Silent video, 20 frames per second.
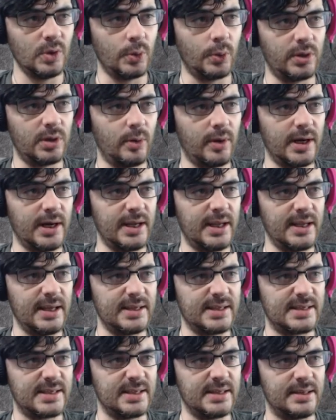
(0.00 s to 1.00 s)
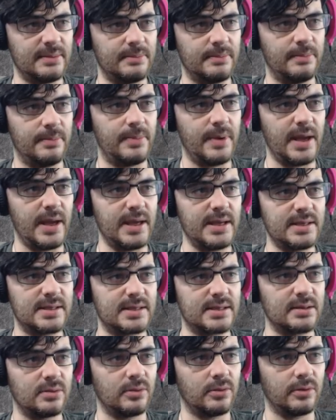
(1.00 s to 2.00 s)
you want to get to the
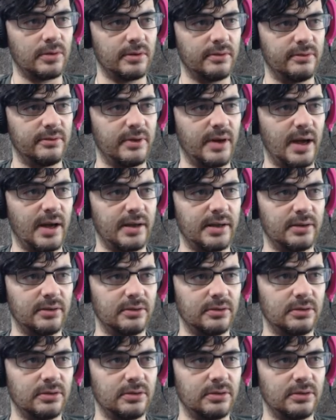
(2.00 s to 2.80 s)
base ore value.